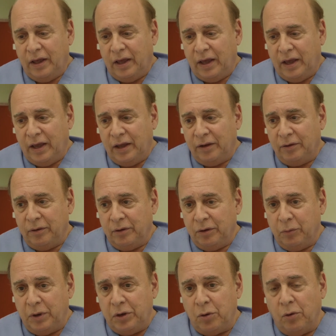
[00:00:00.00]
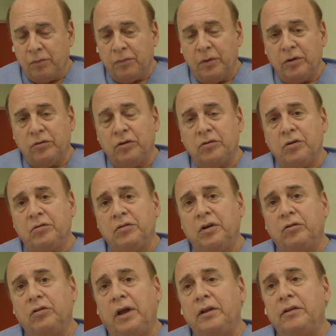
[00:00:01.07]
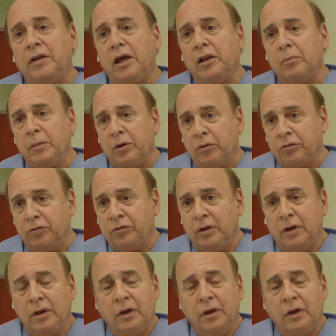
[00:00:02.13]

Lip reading: And we know, for instance, there's things like telomeres.